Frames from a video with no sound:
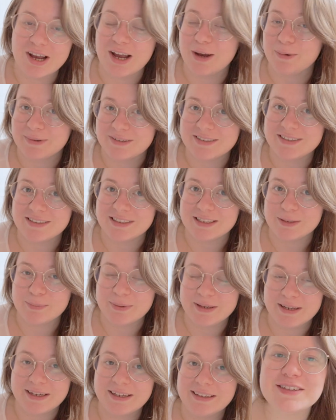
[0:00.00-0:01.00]
I was
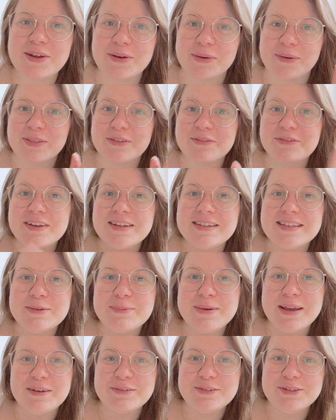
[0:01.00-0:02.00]
sleeping. So the first thing
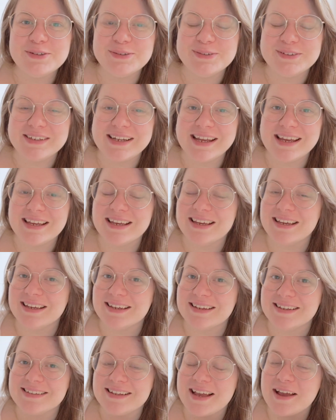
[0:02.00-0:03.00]
we have to do today
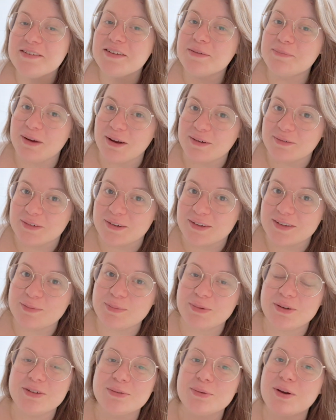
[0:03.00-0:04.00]
is have some breakfast,
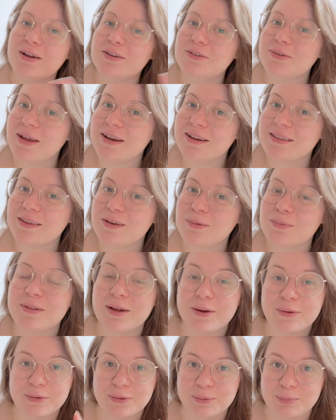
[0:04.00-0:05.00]
because we can't do anything
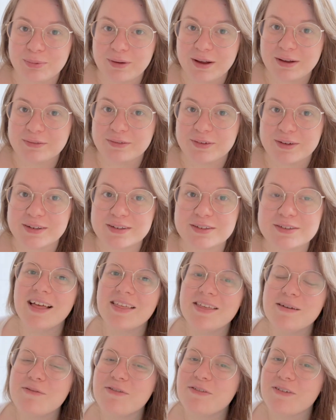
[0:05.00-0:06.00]
without good breakfast.
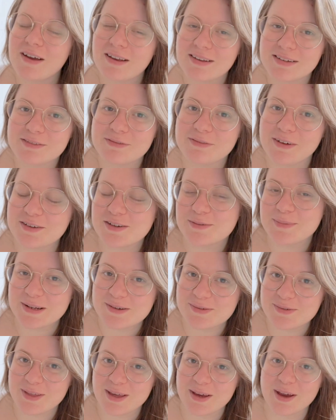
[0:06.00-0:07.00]
The first
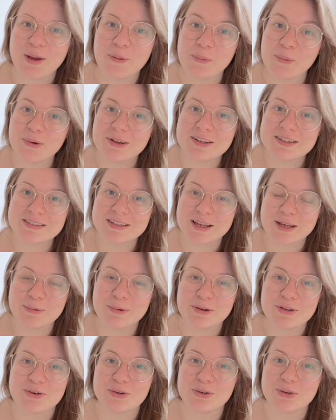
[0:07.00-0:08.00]
fundamental thing I always say
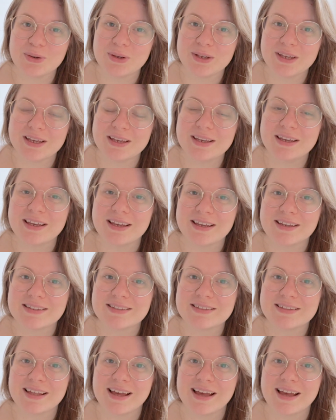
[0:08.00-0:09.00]
when you're cooking
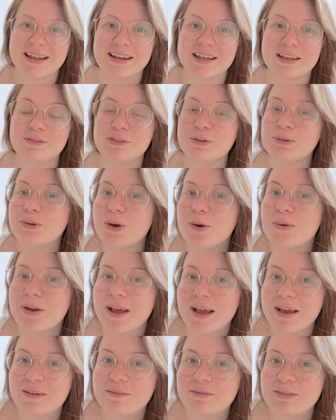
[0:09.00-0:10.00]
is that if you don't
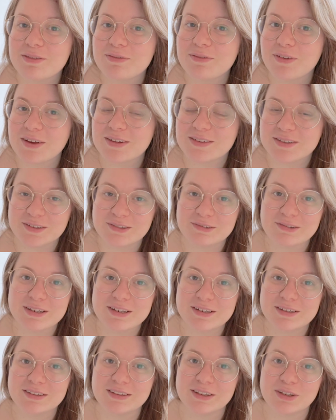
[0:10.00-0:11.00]
have the first
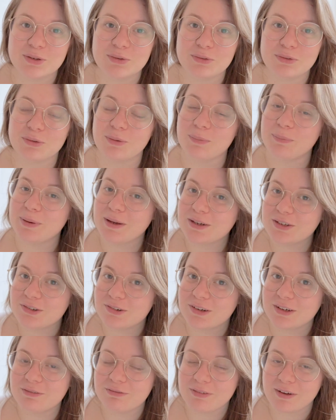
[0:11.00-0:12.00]
ingredient that you're
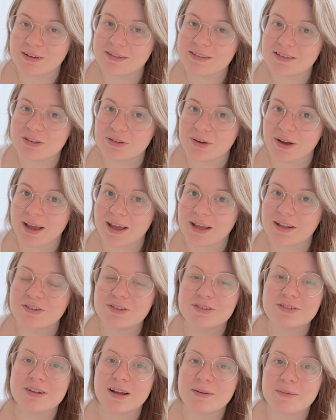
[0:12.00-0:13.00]
picturing first in your head,
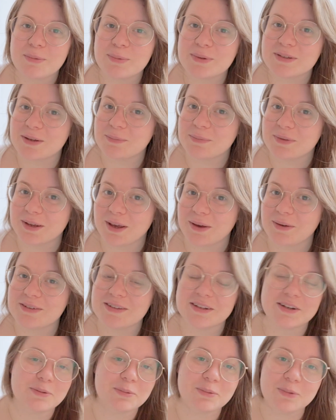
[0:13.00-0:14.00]
just come up with something else
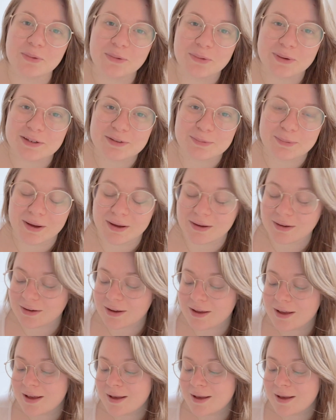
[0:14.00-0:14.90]
and it will always work.